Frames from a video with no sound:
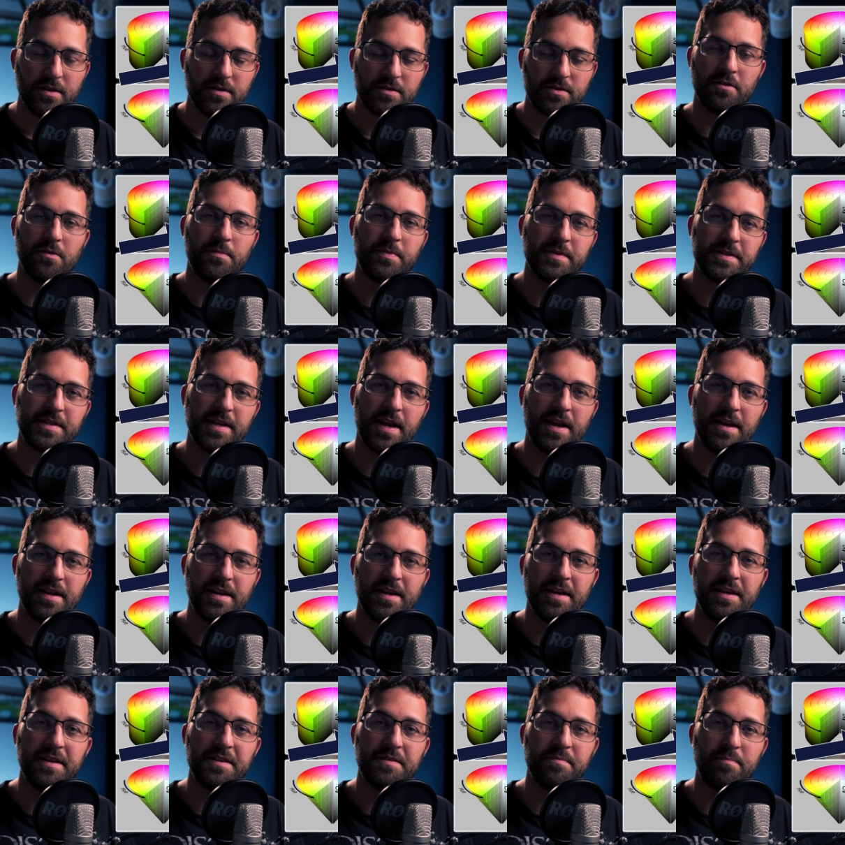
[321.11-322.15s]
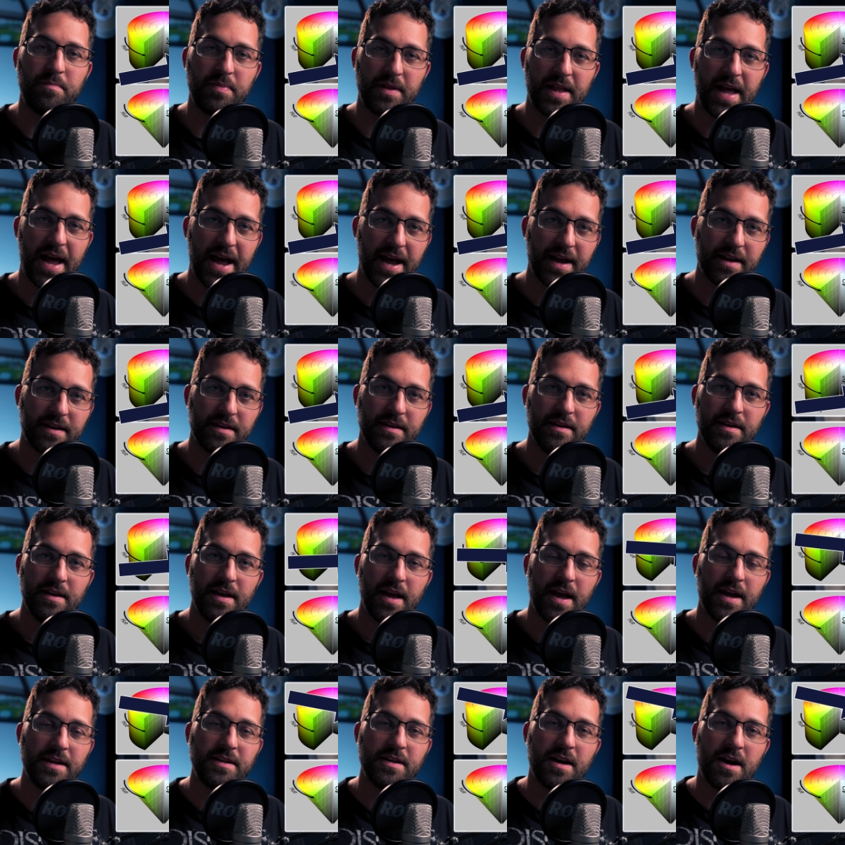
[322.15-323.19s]
0% is black
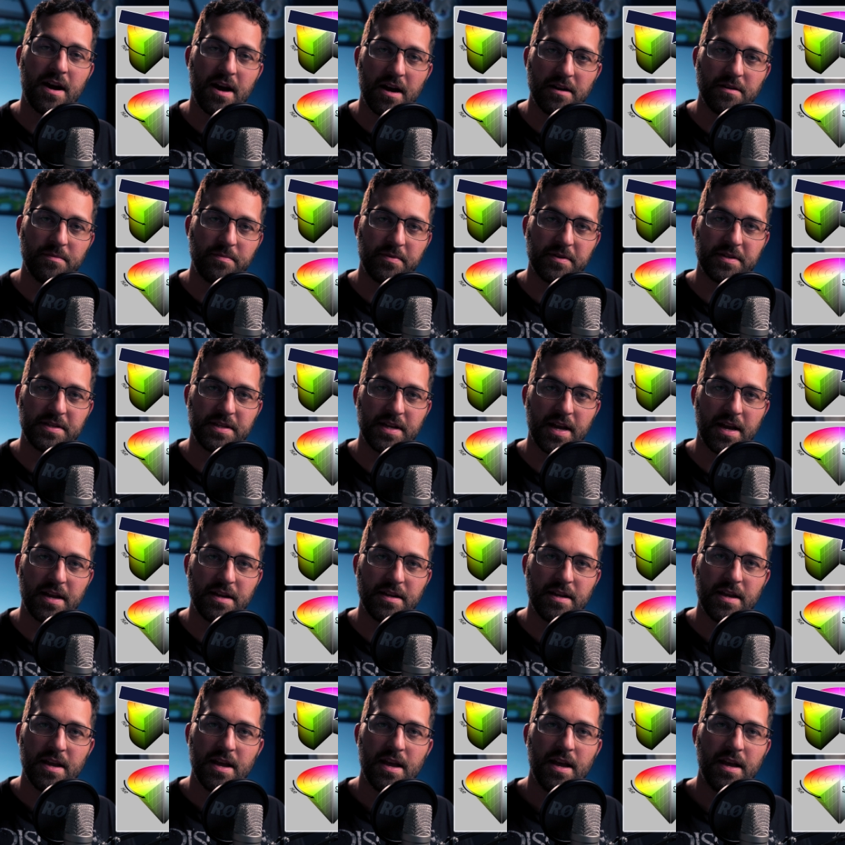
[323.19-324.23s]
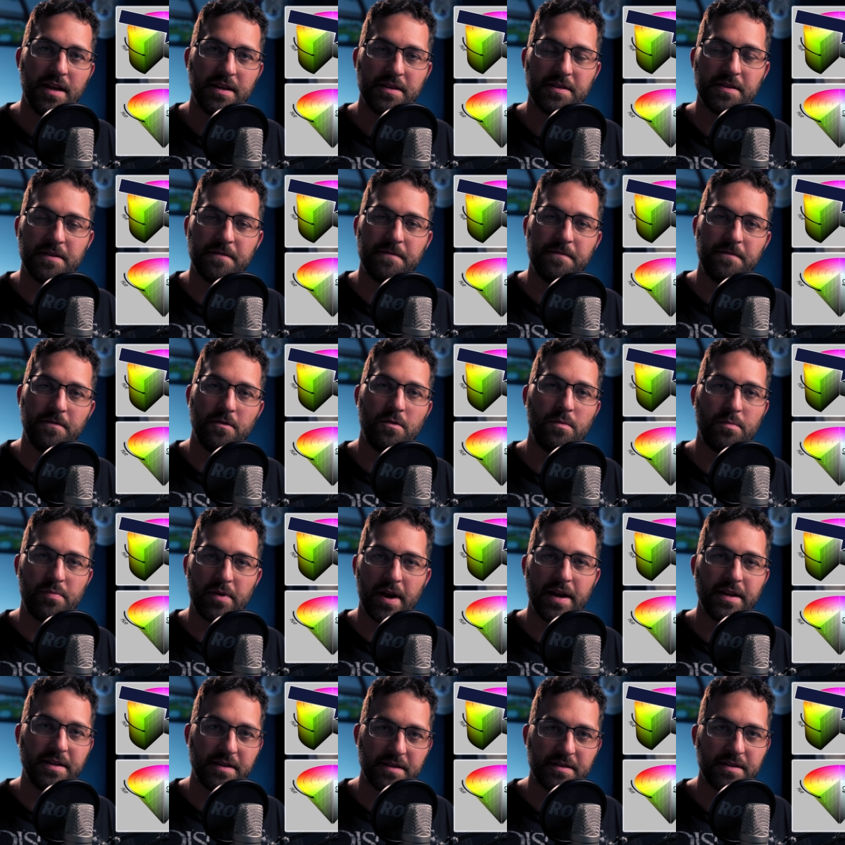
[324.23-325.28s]
and 100% is the full
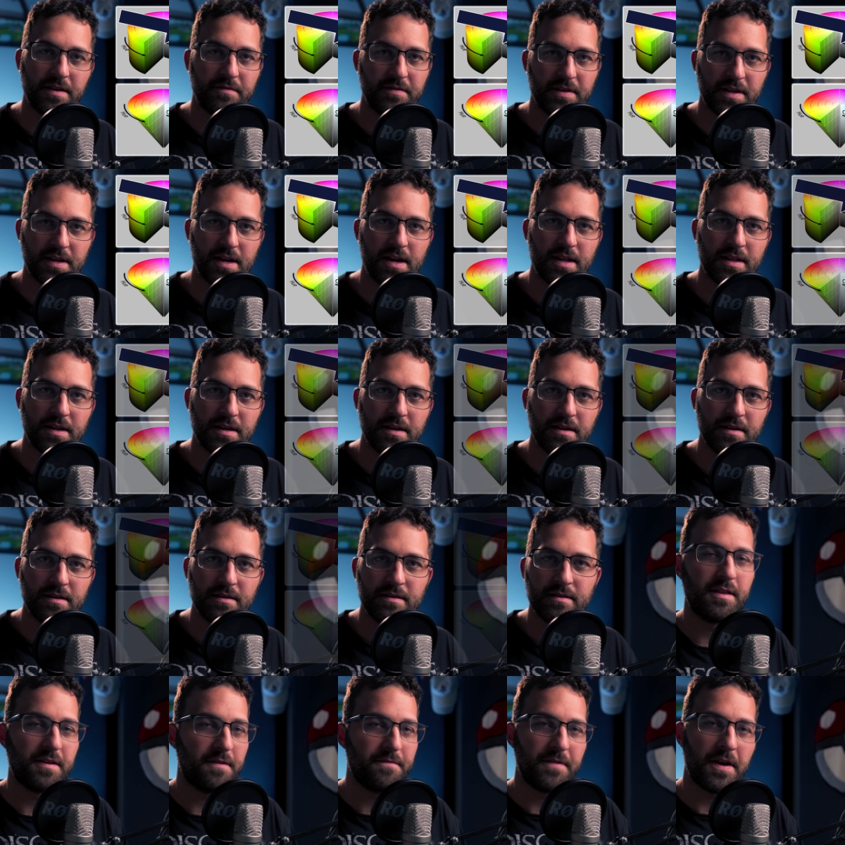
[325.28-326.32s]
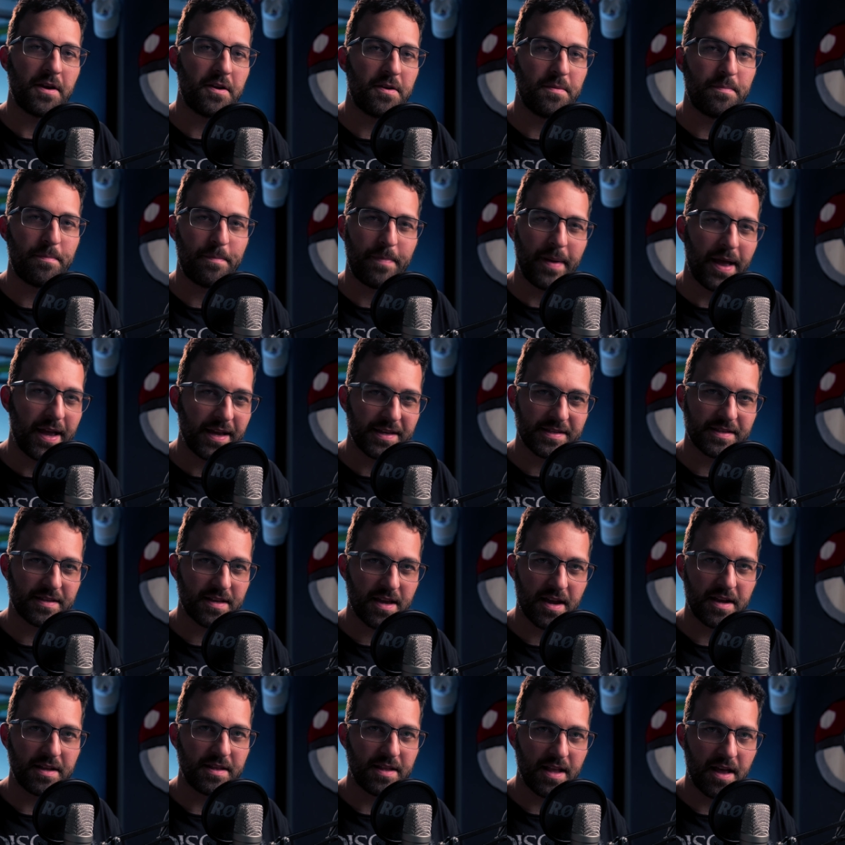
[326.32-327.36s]
brightness of the color. And it's a very
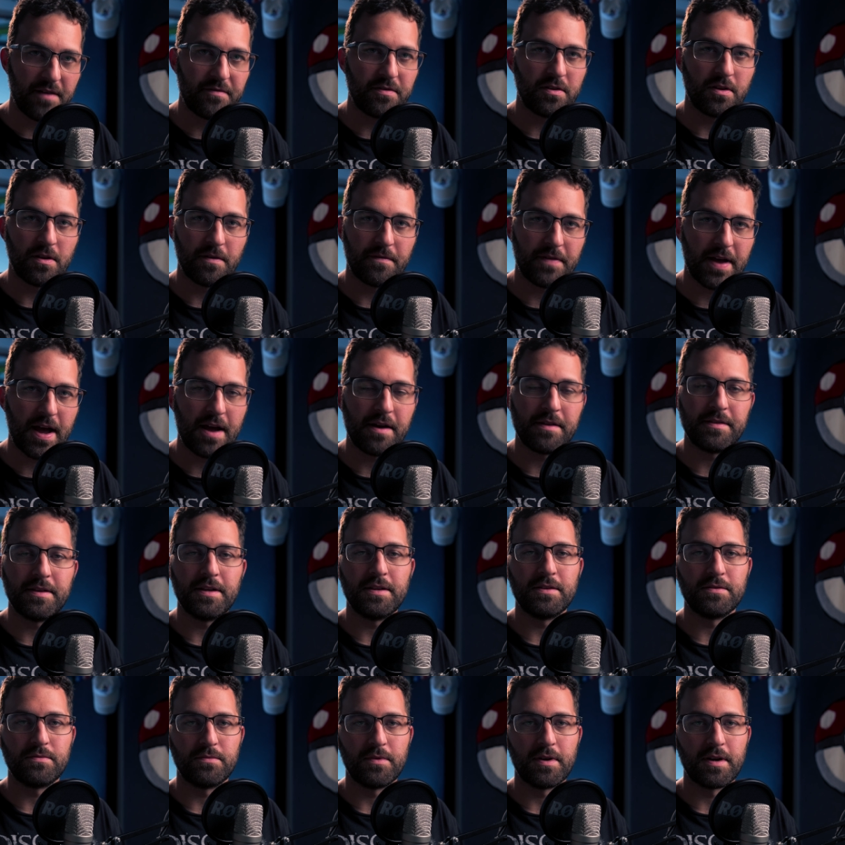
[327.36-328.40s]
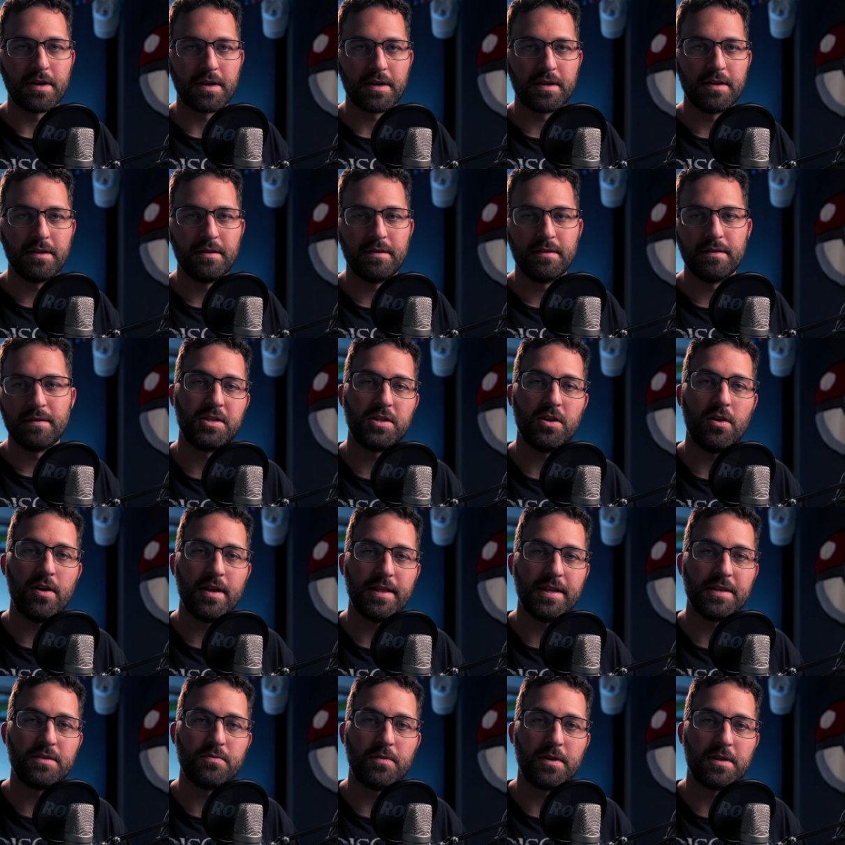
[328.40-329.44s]
baseline level of how these work. But to show
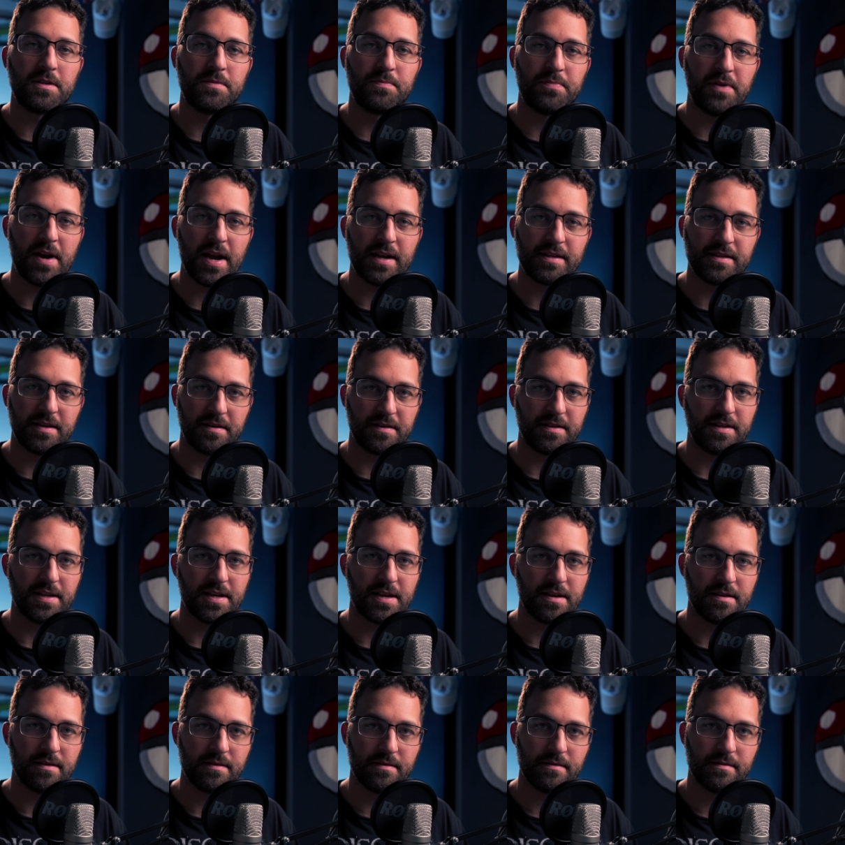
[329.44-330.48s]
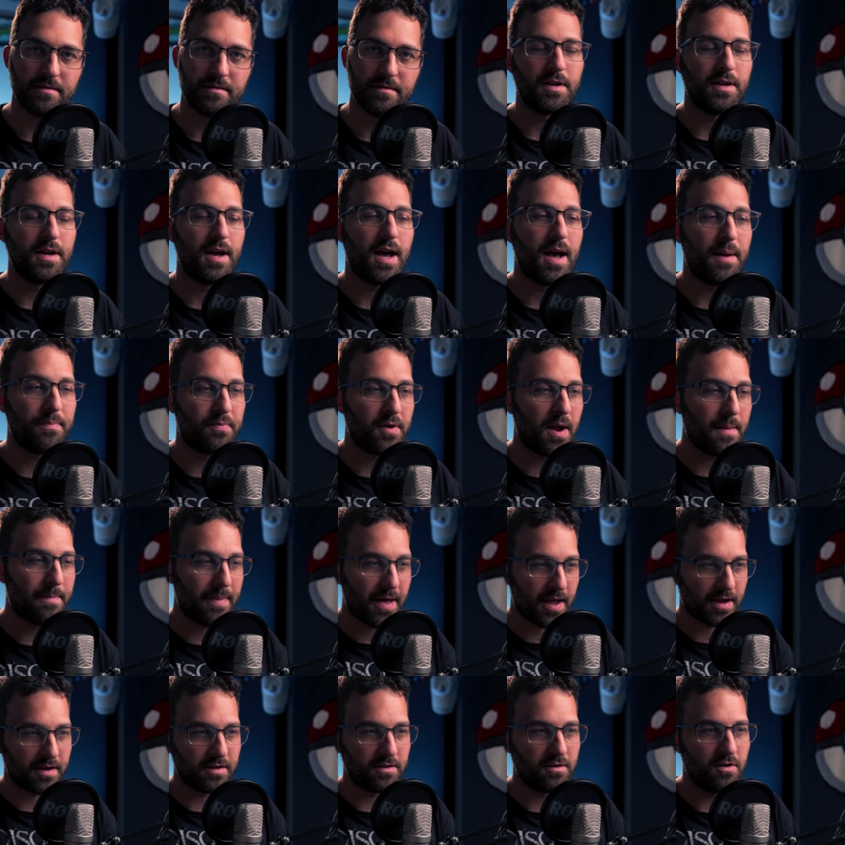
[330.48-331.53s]
how this works practically, we're gonna hop right
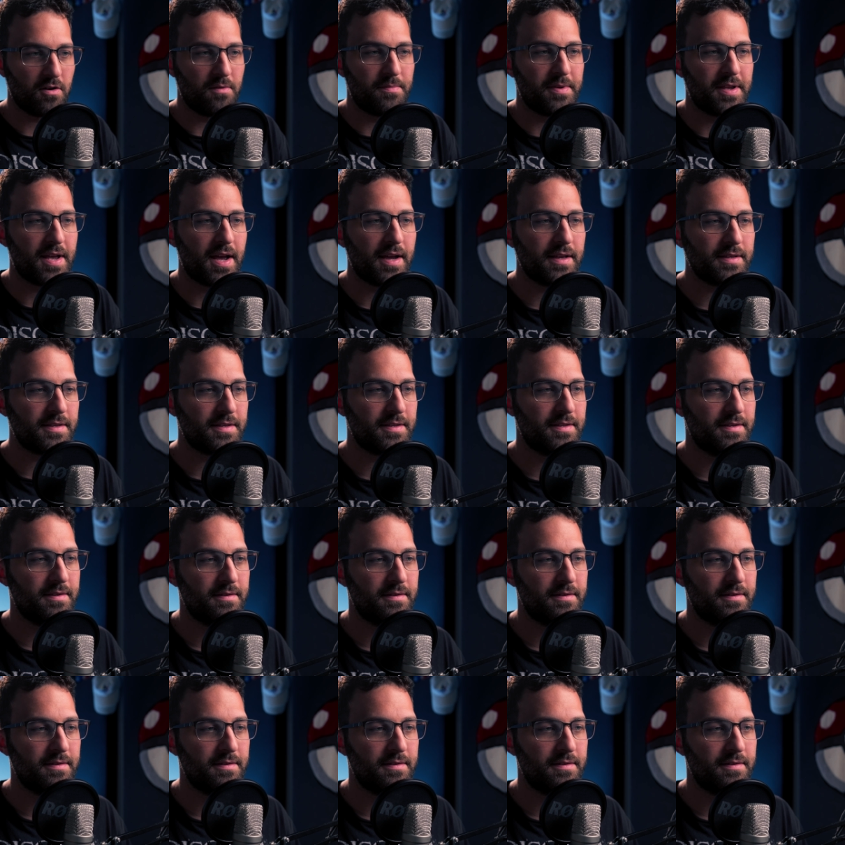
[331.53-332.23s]
back into OBS